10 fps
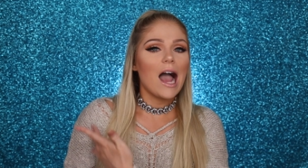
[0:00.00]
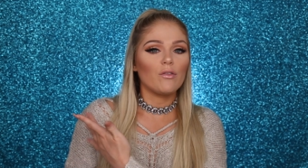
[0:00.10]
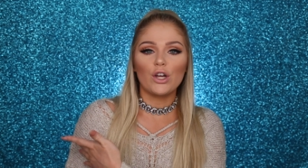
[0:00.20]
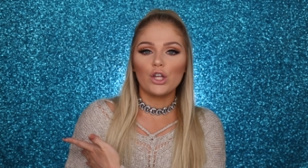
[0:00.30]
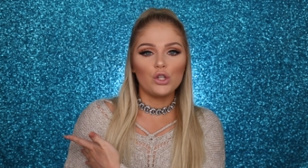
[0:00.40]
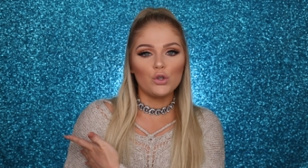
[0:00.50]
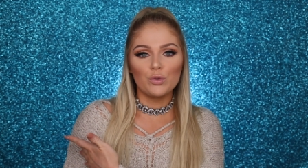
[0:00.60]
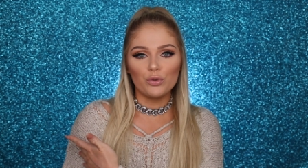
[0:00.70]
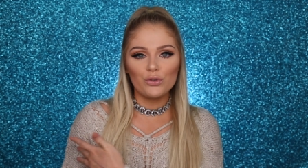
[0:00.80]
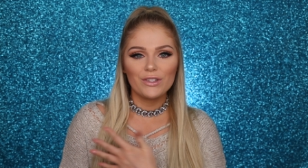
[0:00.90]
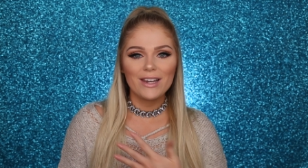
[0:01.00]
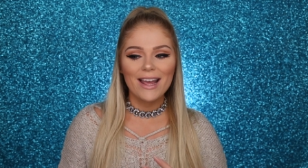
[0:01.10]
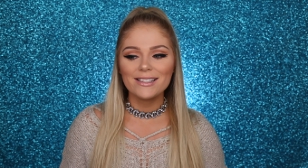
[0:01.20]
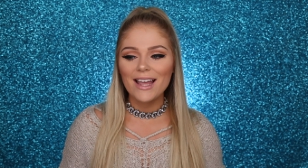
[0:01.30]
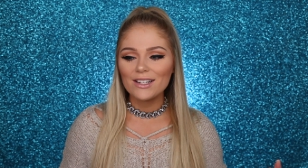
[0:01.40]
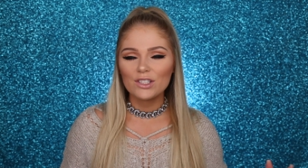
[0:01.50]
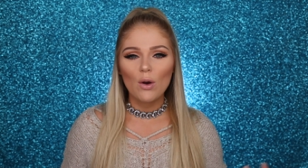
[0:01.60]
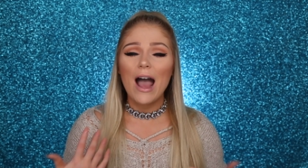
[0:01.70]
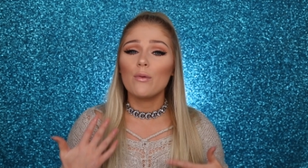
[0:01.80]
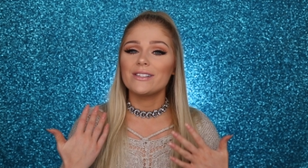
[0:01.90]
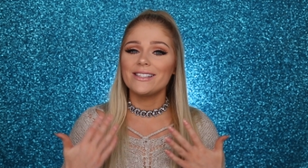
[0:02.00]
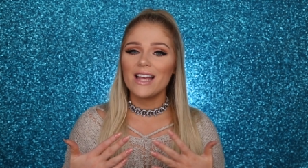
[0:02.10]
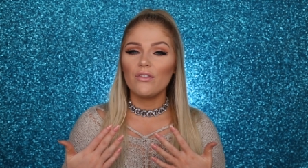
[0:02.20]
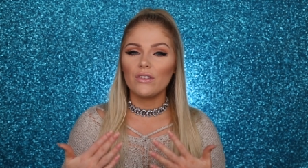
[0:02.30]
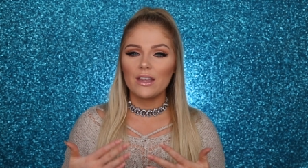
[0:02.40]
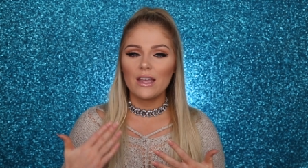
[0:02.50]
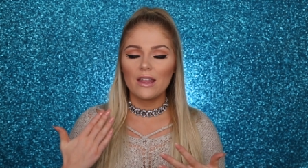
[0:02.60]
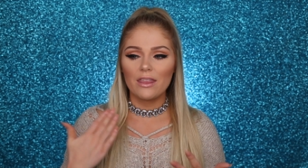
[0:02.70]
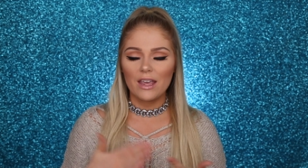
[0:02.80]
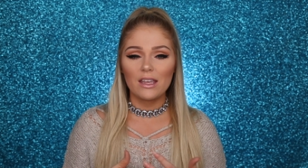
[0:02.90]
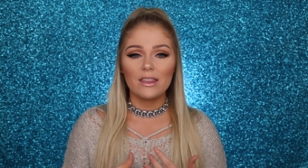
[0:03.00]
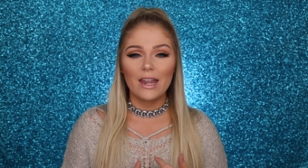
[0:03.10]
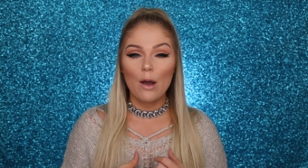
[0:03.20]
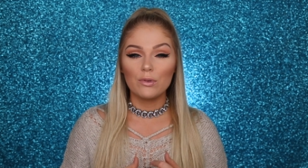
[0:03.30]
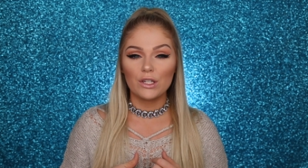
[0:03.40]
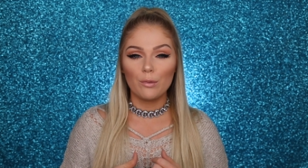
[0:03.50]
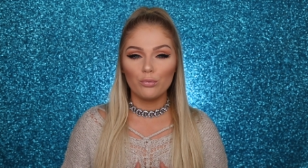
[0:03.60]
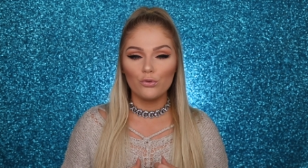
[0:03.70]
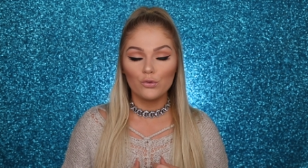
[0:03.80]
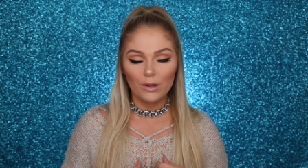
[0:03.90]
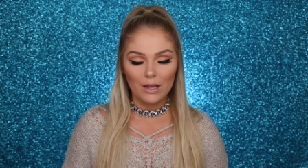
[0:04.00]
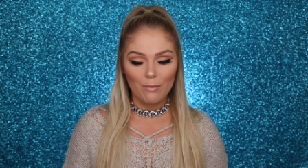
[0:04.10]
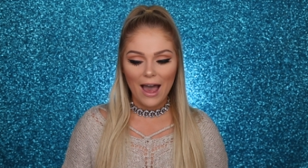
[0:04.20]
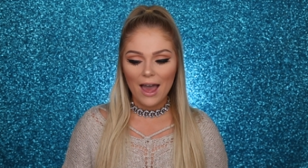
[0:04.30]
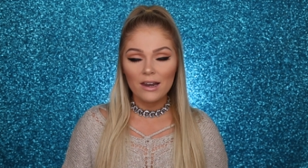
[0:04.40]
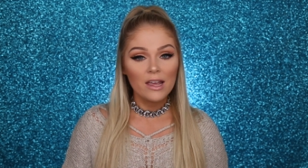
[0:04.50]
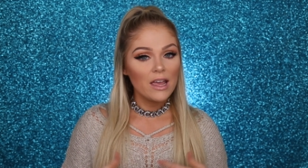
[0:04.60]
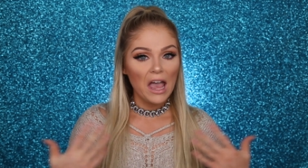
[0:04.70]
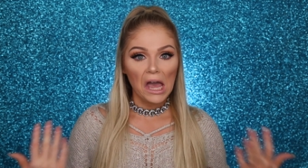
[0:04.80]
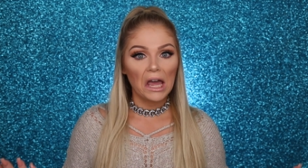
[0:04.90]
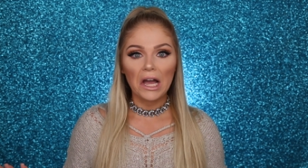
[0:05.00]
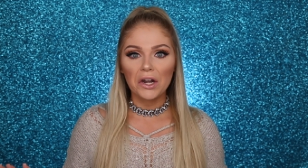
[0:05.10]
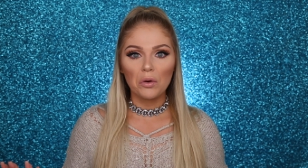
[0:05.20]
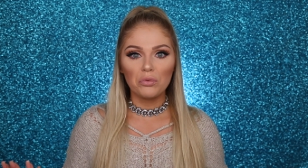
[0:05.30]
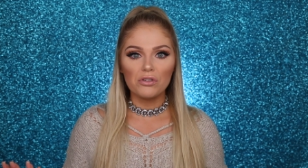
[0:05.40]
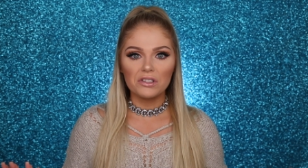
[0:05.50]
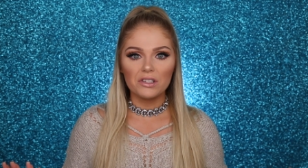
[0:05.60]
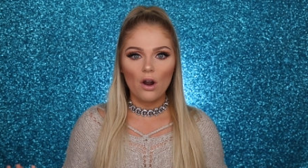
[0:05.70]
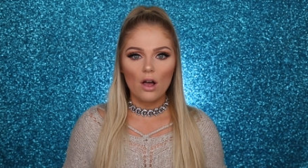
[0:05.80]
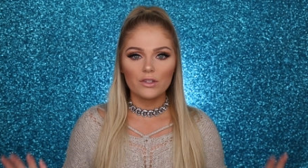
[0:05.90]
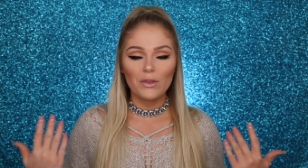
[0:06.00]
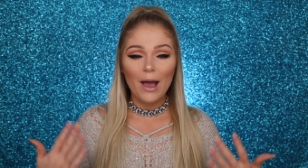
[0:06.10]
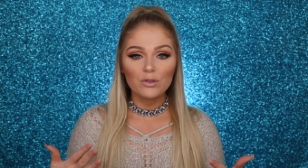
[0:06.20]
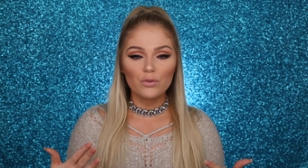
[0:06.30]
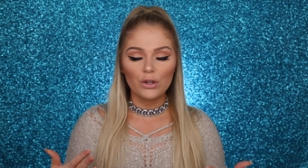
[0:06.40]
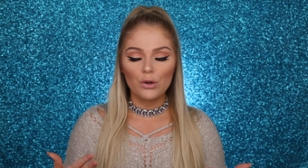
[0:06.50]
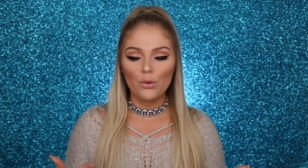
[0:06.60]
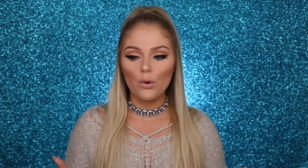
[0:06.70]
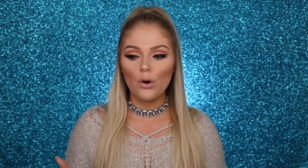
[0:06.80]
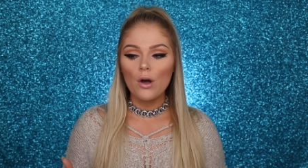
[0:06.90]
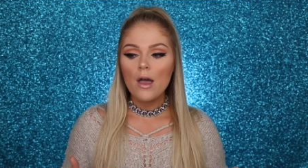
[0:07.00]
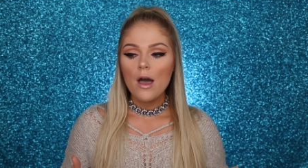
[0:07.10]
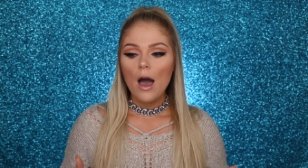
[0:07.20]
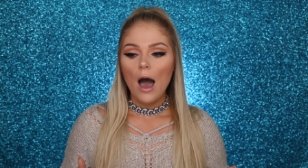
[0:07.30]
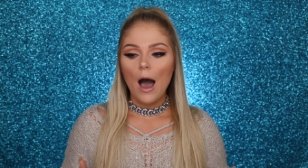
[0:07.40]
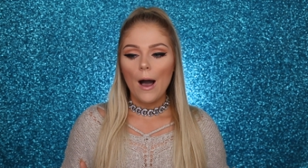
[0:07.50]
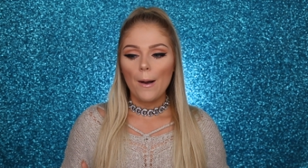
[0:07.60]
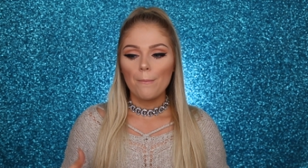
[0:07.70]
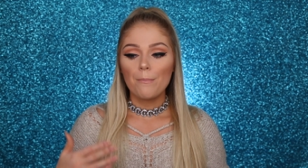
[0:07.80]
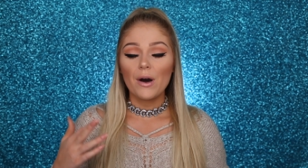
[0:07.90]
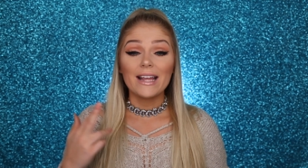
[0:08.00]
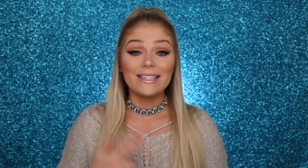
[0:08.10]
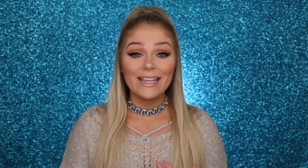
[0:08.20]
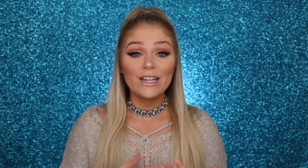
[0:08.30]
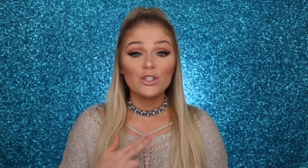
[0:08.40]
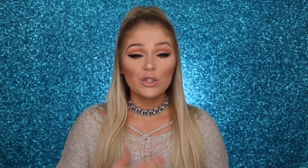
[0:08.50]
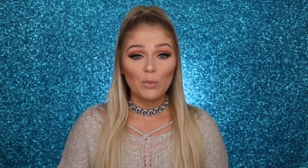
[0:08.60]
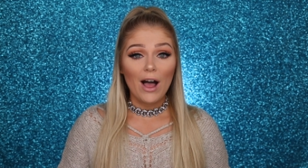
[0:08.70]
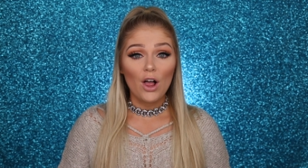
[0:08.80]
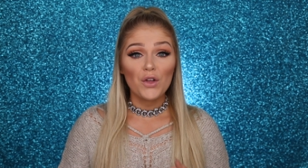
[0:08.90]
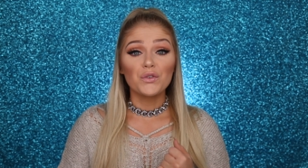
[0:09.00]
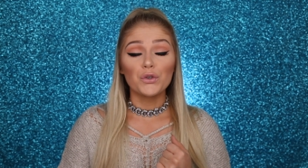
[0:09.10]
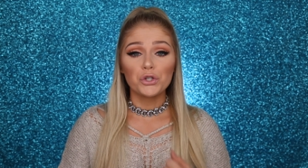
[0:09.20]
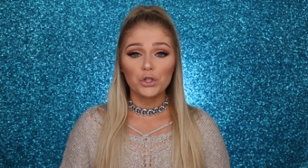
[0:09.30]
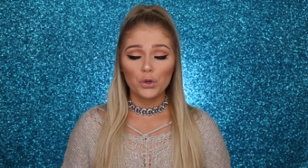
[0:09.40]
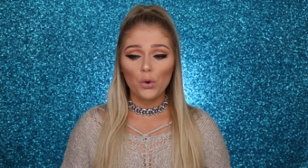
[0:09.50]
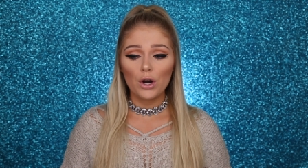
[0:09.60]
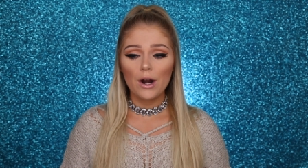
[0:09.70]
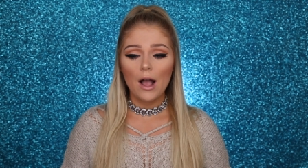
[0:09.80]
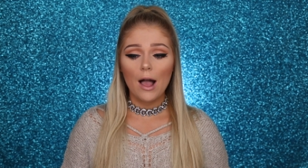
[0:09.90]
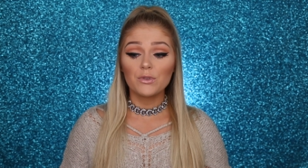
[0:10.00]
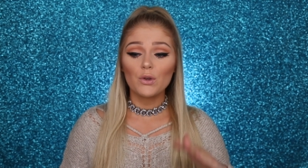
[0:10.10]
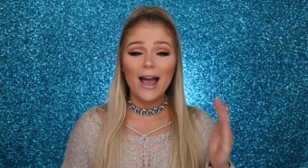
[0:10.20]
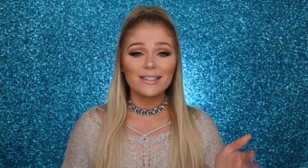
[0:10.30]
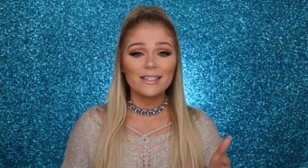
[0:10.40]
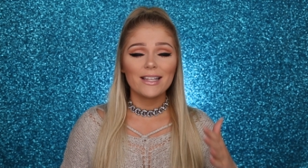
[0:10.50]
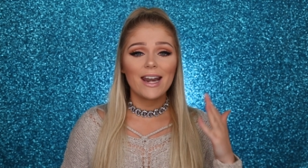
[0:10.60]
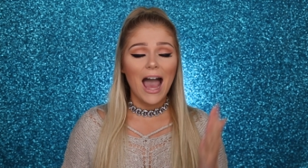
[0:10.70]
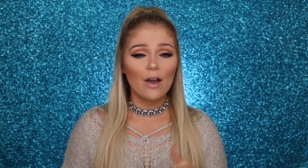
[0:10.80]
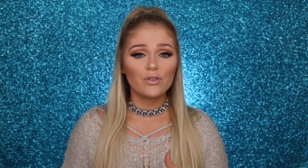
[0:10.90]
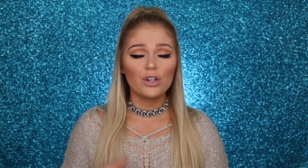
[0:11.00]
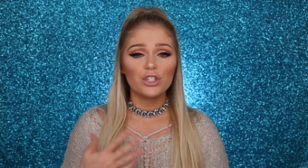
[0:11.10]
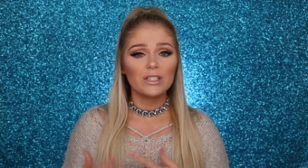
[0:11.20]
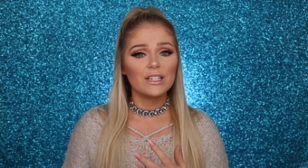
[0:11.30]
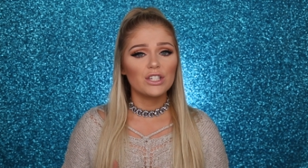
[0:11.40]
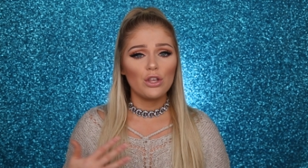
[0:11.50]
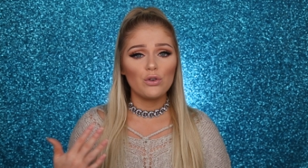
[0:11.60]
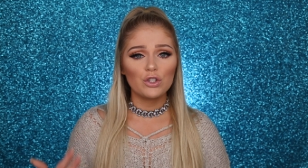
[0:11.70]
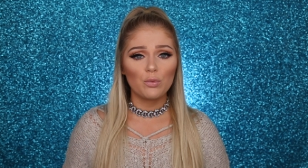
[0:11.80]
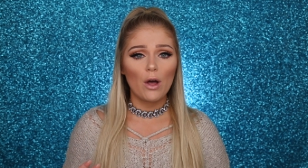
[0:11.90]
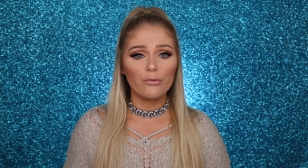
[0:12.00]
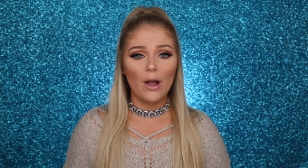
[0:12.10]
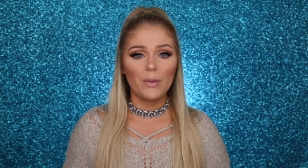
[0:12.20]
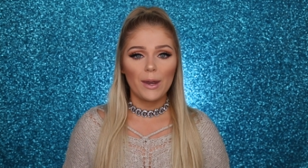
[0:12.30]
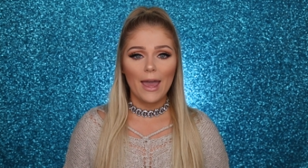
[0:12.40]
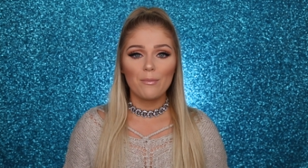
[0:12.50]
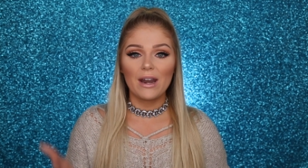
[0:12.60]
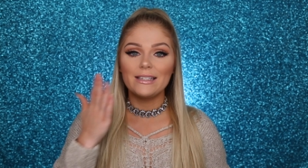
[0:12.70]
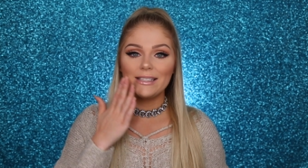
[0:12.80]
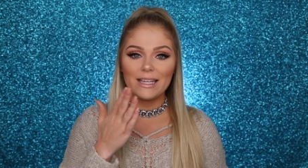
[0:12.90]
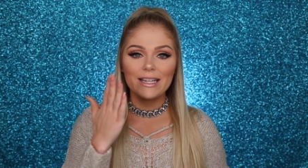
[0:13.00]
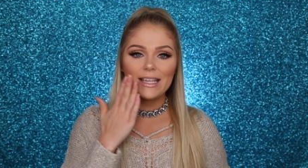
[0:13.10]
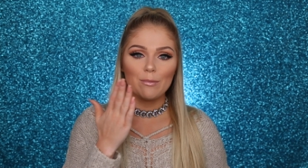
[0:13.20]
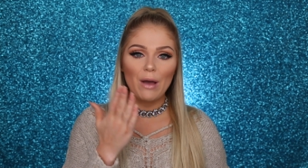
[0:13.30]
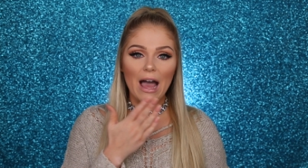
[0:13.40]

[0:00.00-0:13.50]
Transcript: I have like a huge bruise the next day. So I was definitely thinking that I was going to bruise really bad and I got no bruises at all. So that was really cool. Um, but I did swell for sure. Um, so as I said after, it just continued to swell throughout the night, but I did keep